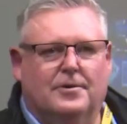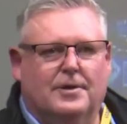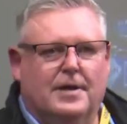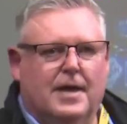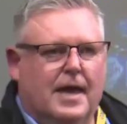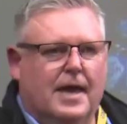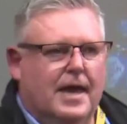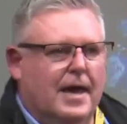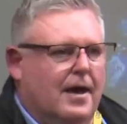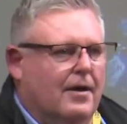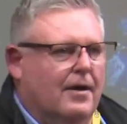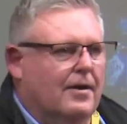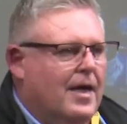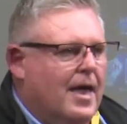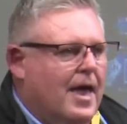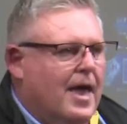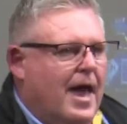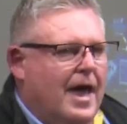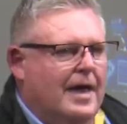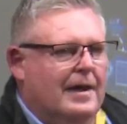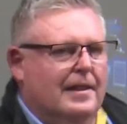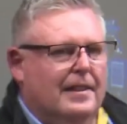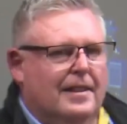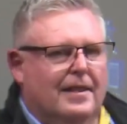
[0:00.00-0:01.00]
now.
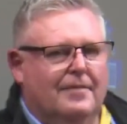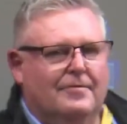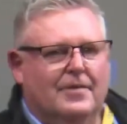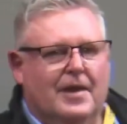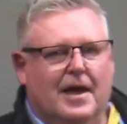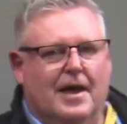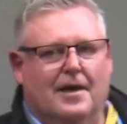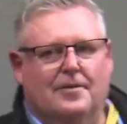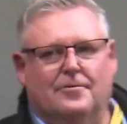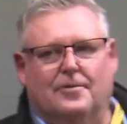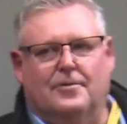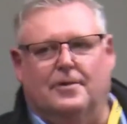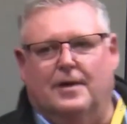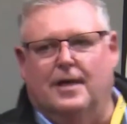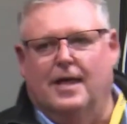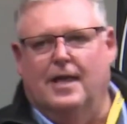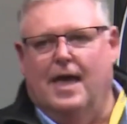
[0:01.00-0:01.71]
At 1,100.